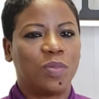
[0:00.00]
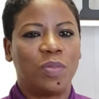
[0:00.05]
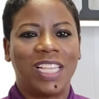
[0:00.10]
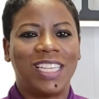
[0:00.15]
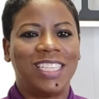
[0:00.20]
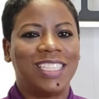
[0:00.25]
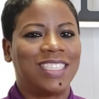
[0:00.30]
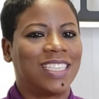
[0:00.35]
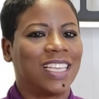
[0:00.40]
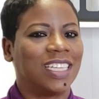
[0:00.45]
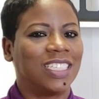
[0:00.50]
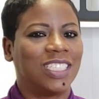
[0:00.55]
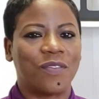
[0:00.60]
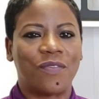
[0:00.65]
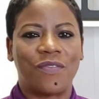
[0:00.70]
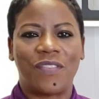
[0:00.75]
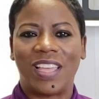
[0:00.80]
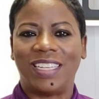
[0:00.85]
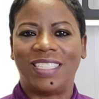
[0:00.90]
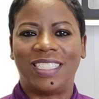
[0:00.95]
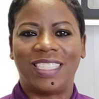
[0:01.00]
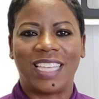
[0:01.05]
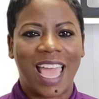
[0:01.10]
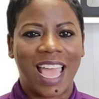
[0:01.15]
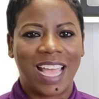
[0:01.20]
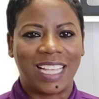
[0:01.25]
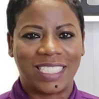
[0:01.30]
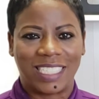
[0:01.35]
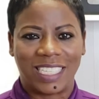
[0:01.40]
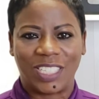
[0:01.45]
been such a
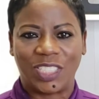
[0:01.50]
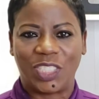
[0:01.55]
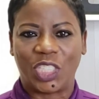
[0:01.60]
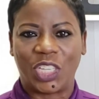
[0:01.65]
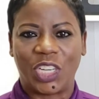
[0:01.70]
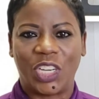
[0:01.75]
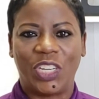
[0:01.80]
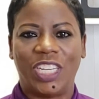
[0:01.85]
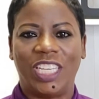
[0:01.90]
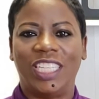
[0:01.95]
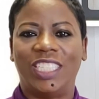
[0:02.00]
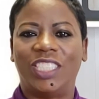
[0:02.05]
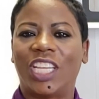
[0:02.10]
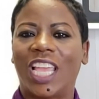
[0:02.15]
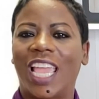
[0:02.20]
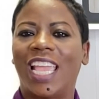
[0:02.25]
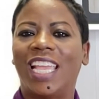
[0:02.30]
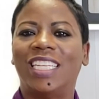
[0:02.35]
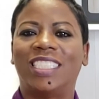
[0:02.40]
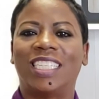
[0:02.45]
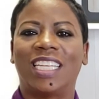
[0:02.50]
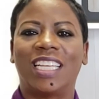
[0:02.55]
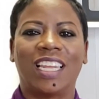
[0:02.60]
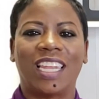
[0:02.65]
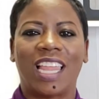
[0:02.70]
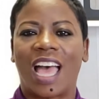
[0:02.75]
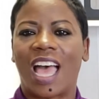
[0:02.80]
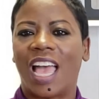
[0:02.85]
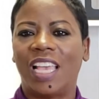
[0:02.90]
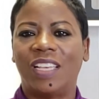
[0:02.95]
fantastic journey, changing
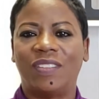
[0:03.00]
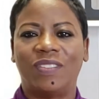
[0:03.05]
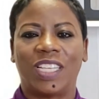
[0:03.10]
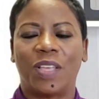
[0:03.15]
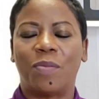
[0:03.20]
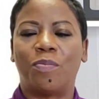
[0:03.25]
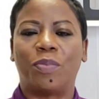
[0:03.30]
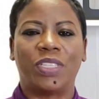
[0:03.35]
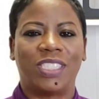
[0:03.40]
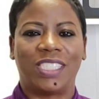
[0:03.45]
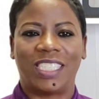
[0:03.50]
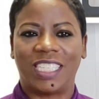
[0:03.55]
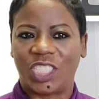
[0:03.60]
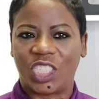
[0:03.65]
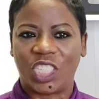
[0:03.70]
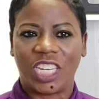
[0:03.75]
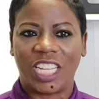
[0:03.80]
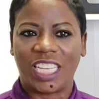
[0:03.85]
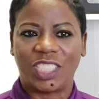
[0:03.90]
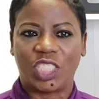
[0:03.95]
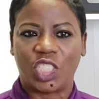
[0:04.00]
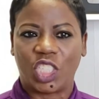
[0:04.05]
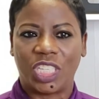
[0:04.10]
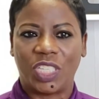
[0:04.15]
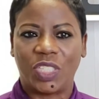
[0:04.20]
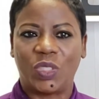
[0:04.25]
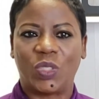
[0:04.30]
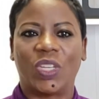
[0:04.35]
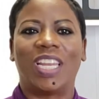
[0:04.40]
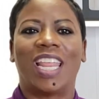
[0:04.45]
lives and positioning
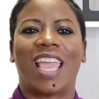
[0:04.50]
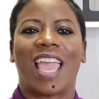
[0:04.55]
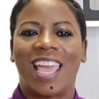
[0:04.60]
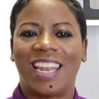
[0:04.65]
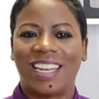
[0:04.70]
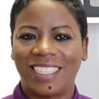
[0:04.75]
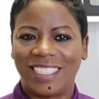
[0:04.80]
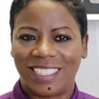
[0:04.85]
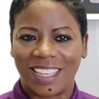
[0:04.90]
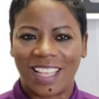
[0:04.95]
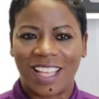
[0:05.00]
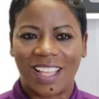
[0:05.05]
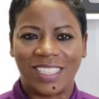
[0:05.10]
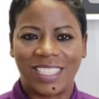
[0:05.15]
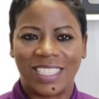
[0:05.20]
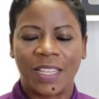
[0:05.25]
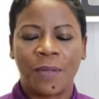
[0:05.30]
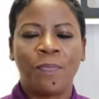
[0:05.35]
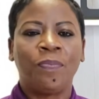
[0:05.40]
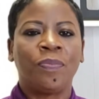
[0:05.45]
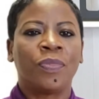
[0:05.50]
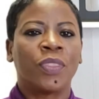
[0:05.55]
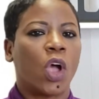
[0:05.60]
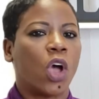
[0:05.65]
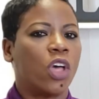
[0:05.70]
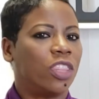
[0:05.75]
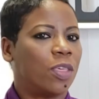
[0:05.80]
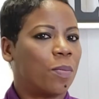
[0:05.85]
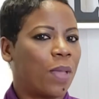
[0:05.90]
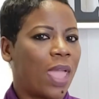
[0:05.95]
children and adults
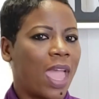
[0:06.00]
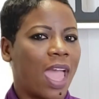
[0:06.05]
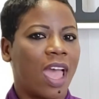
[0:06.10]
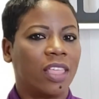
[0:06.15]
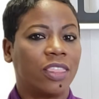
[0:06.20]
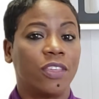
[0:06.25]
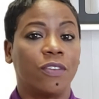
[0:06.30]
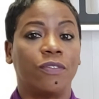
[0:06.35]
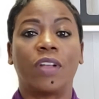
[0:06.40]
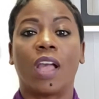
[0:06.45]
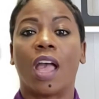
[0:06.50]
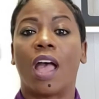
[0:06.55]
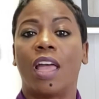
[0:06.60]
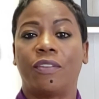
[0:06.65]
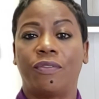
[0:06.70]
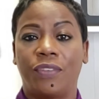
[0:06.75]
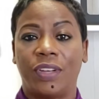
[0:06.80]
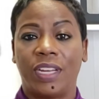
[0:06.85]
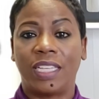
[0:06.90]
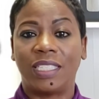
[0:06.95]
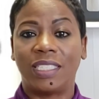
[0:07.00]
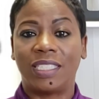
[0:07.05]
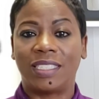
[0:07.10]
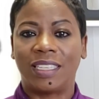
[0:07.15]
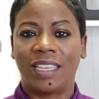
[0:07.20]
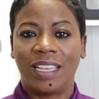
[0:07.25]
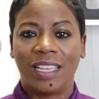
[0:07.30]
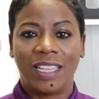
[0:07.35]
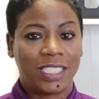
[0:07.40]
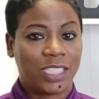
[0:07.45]
on the path of confidence,
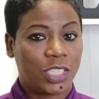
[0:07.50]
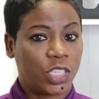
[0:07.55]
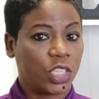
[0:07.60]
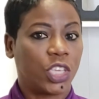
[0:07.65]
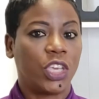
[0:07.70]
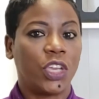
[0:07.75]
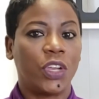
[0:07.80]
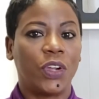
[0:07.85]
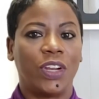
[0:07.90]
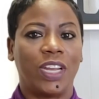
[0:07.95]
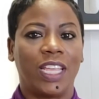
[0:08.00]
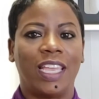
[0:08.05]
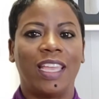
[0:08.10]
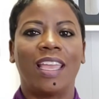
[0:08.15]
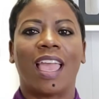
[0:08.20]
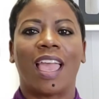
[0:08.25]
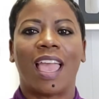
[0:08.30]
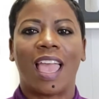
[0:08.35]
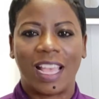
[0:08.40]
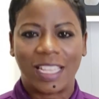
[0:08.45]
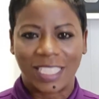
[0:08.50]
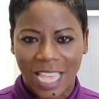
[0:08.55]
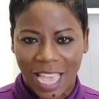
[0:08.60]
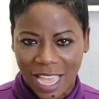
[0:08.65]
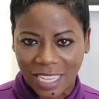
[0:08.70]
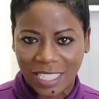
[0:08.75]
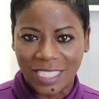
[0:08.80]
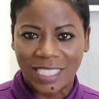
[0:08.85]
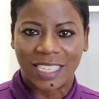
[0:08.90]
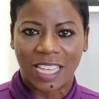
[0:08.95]
security,
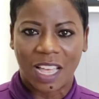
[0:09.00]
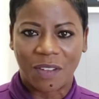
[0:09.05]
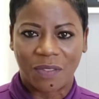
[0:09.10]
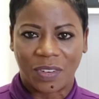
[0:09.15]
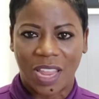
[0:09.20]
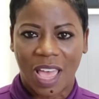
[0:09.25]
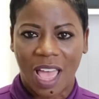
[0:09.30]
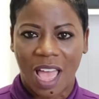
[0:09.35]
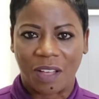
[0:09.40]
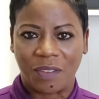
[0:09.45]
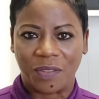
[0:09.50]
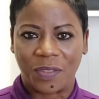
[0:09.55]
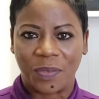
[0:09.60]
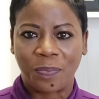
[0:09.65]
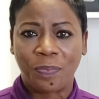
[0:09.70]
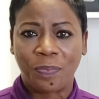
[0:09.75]
and self-love.